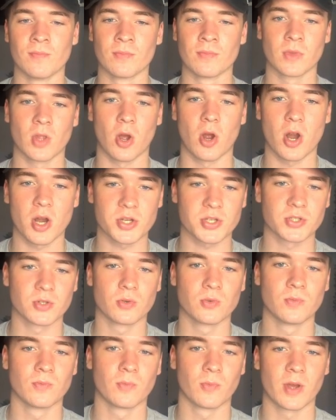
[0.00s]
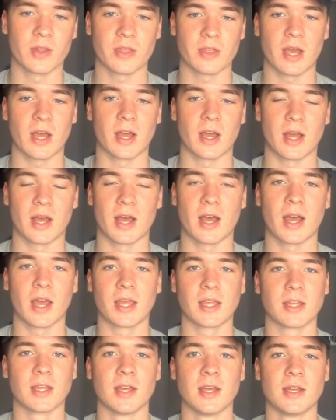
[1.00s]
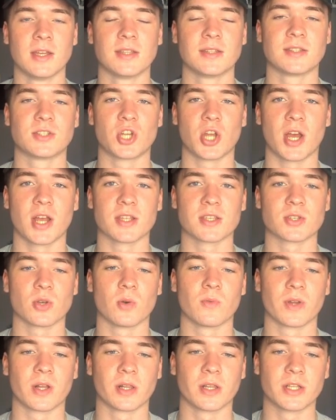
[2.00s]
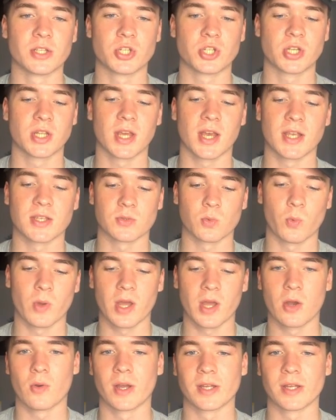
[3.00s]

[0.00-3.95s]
Arsenal with a high chance of a clean sheet as well.